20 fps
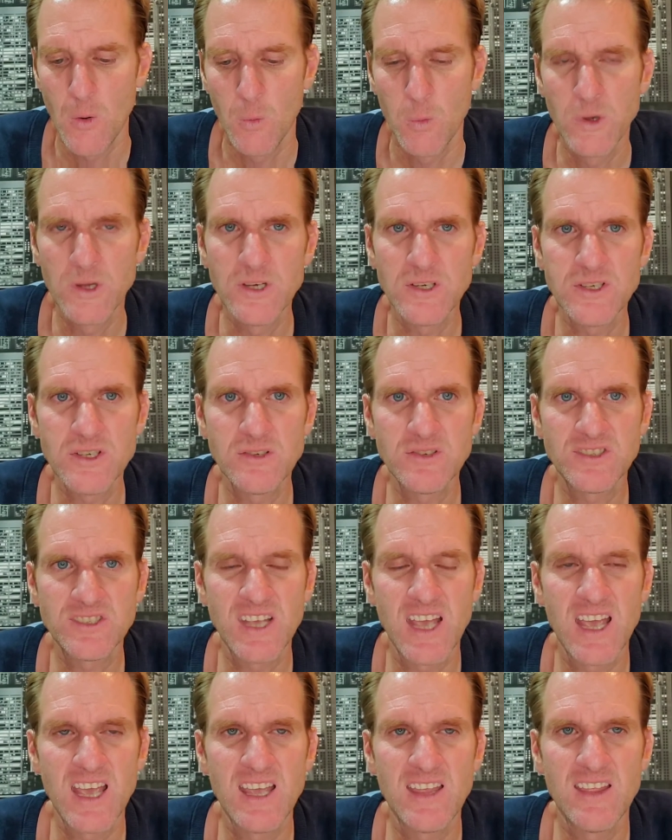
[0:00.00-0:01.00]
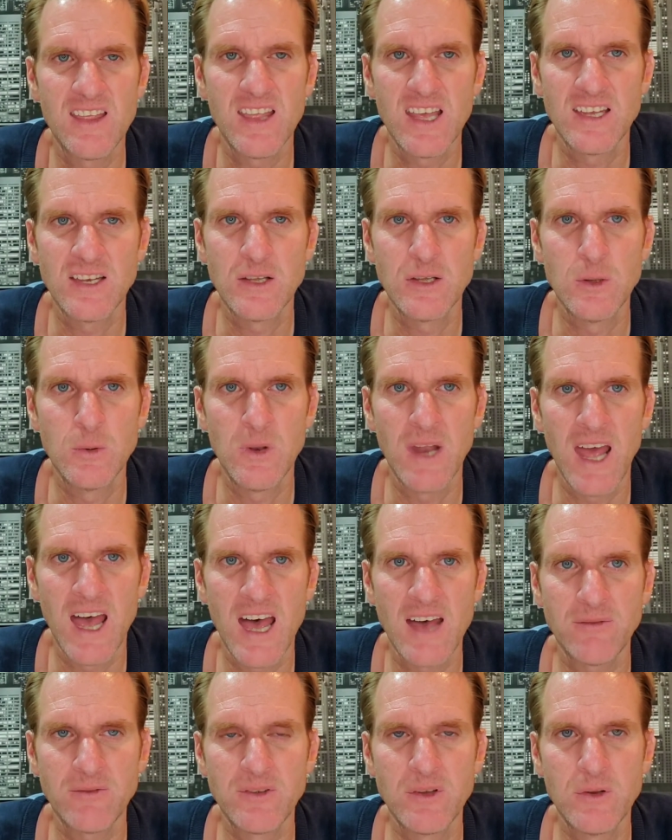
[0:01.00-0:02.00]
Wouldn't you say that you would
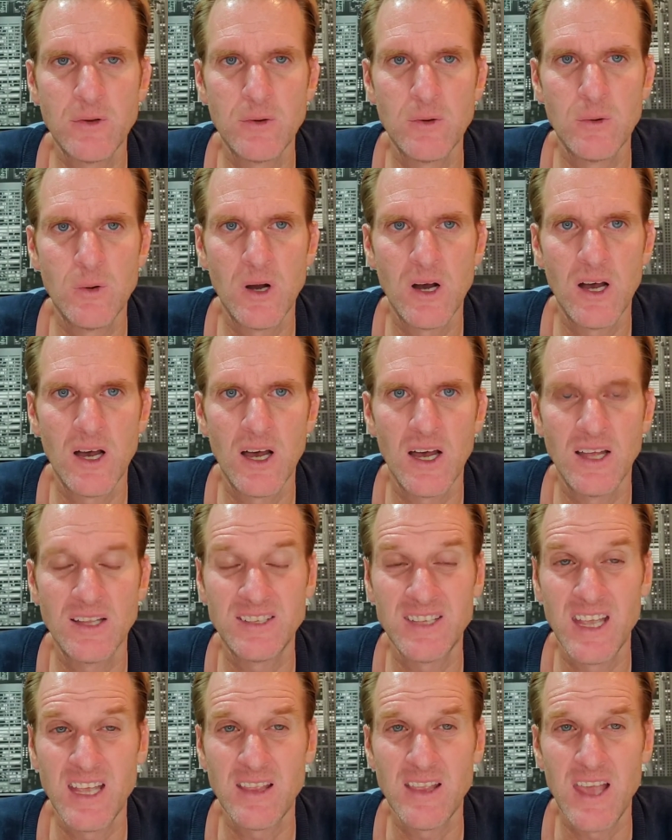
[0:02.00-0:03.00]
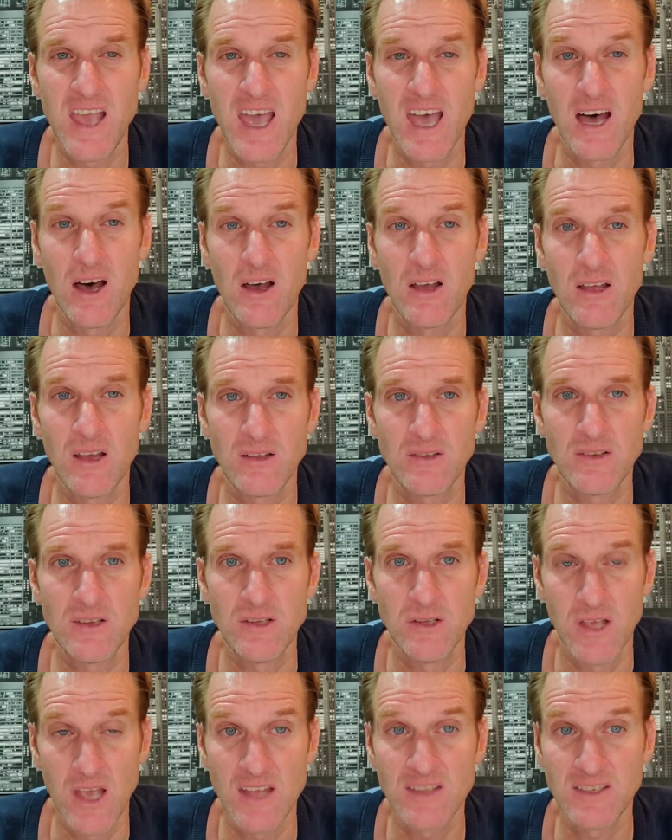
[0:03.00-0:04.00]
have to take the L?
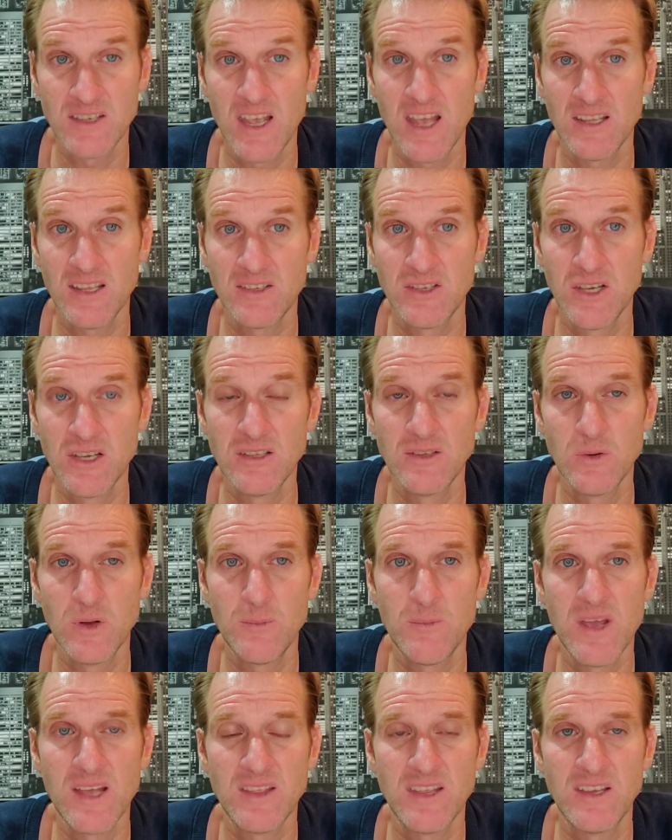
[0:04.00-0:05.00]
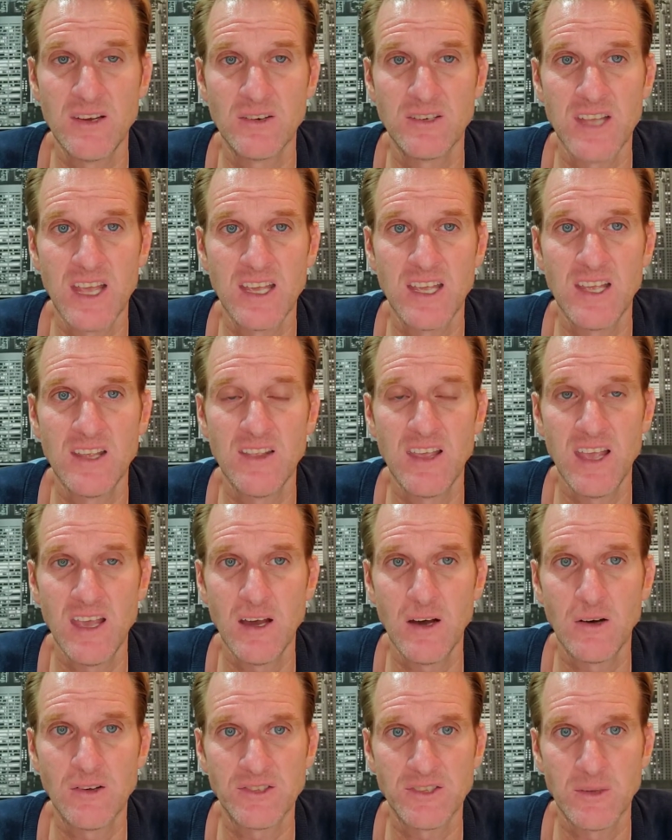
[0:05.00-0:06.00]
It's good to admit that you're taking the
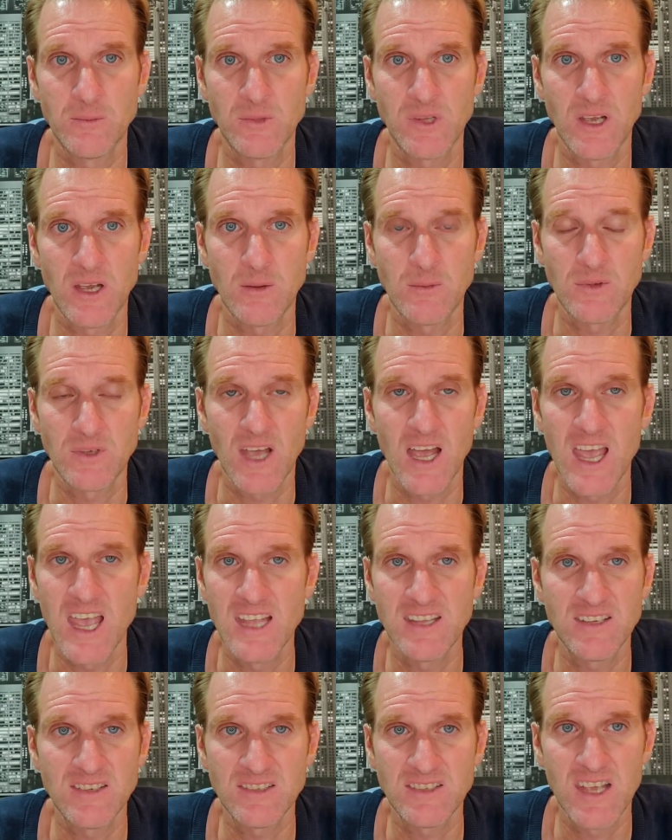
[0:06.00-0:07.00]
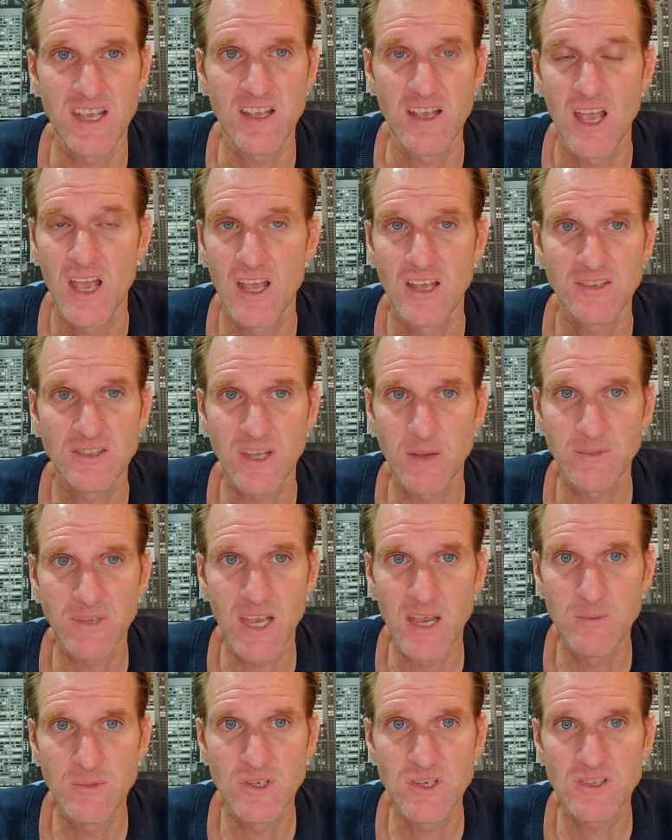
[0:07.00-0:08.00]
L sometimes. I hate to say,
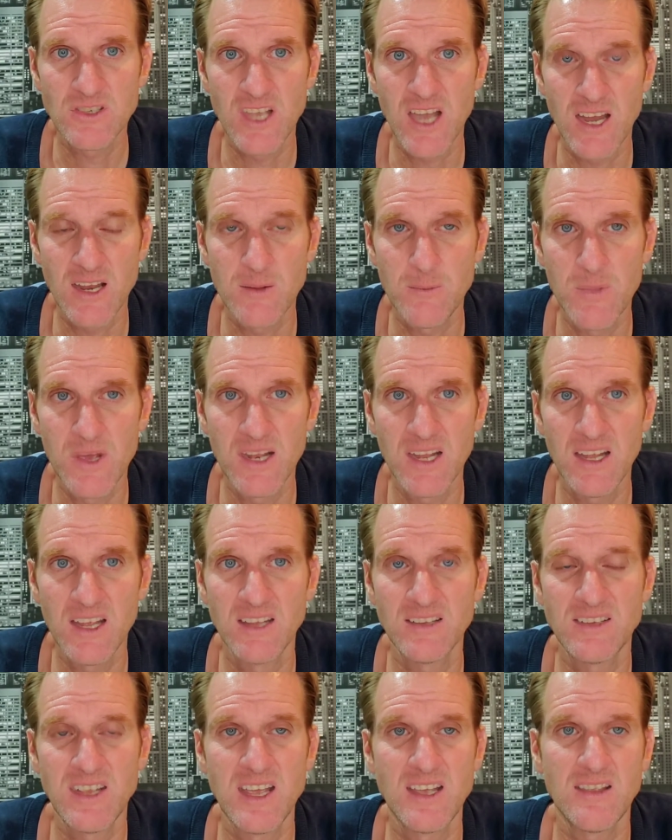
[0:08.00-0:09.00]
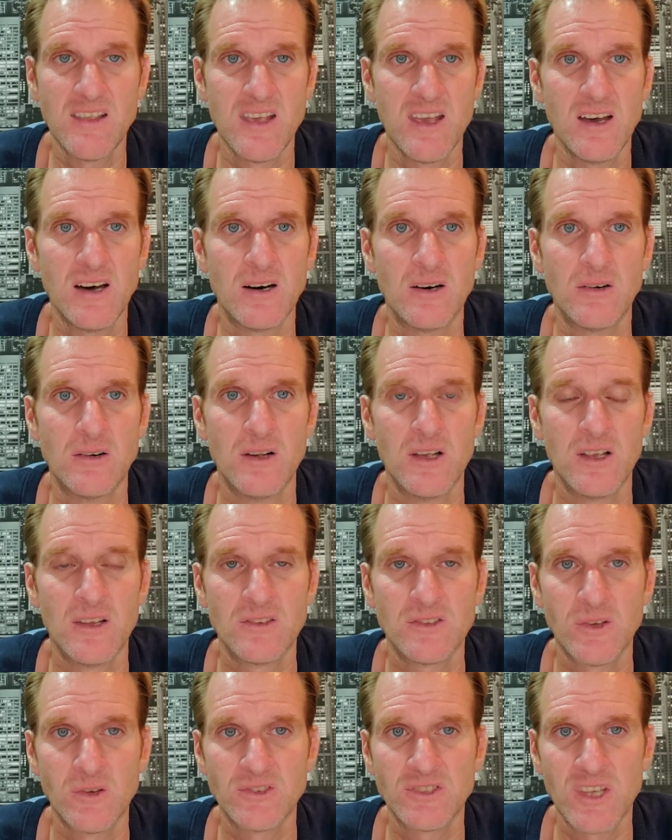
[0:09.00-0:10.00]
sometimes you just got to admit it and take the L.
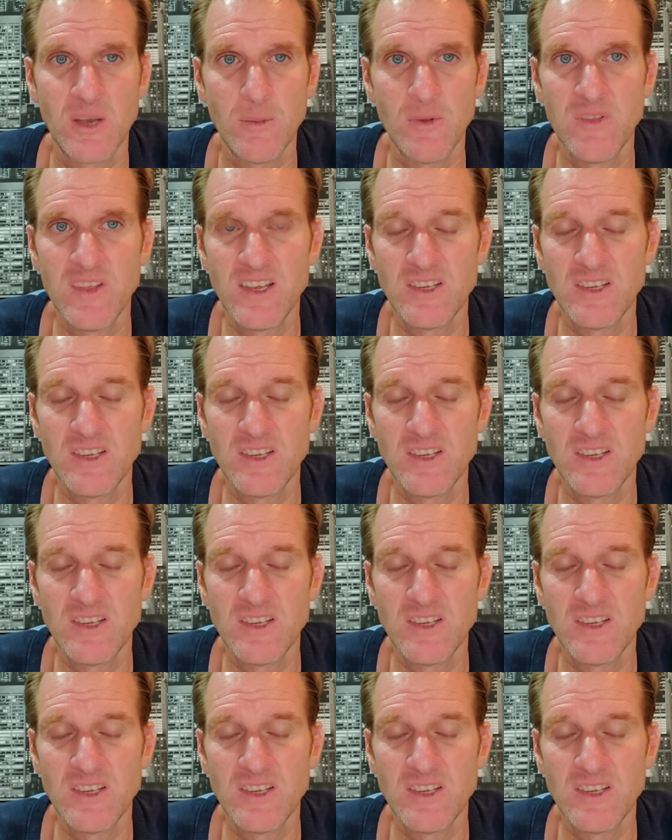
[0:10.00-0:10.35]
So some of